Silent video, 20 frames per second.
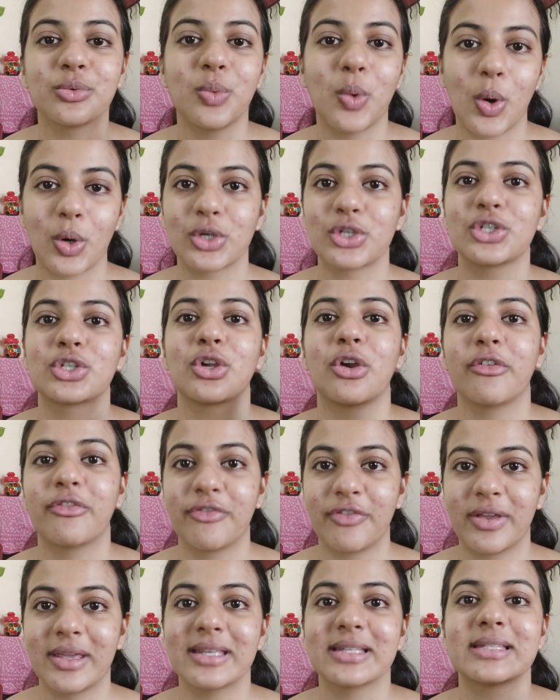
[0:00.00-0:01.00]
to wash your
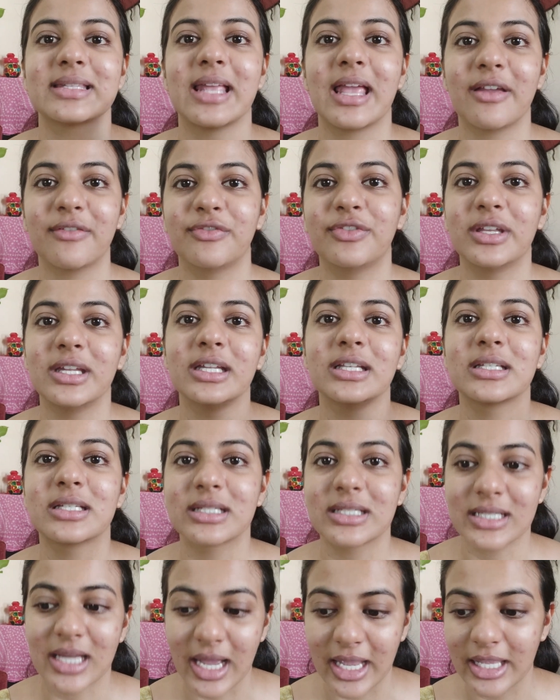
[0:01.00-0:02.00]
face every
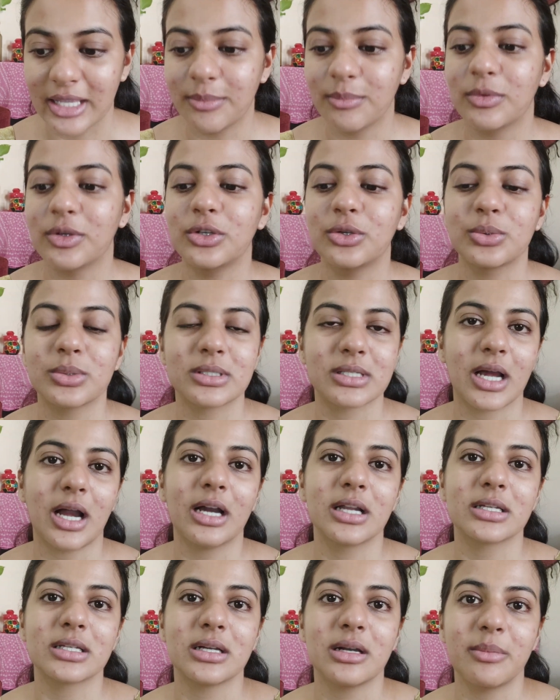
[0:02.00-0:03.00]
time you
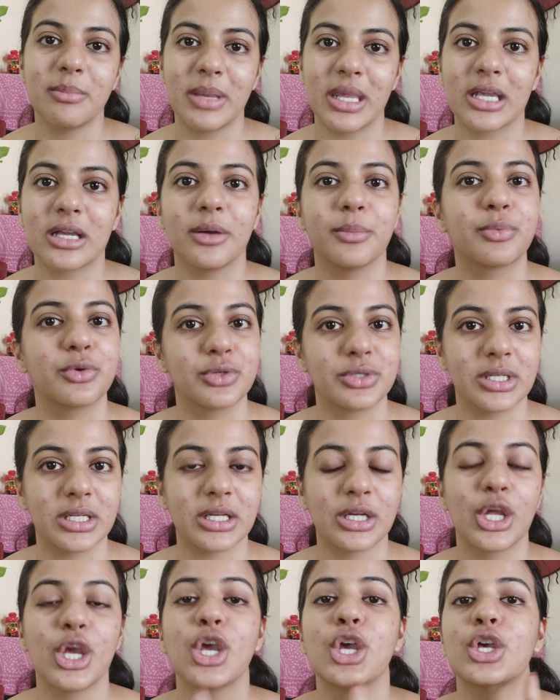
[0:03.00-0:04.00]
start a makeup
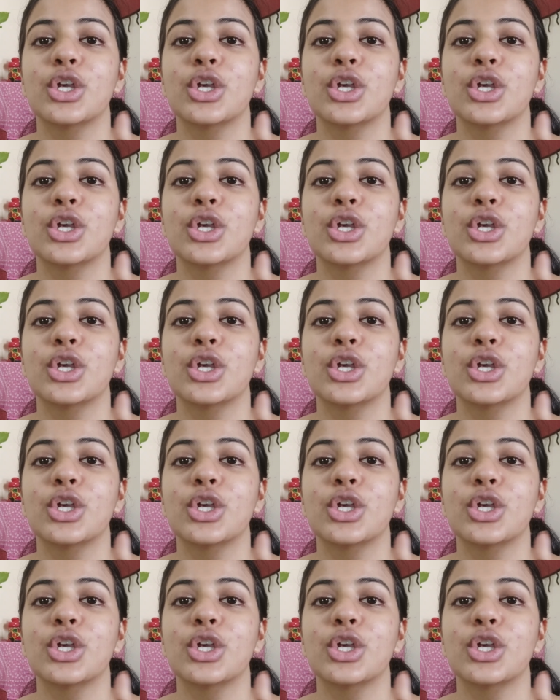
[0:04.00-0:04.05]
routine.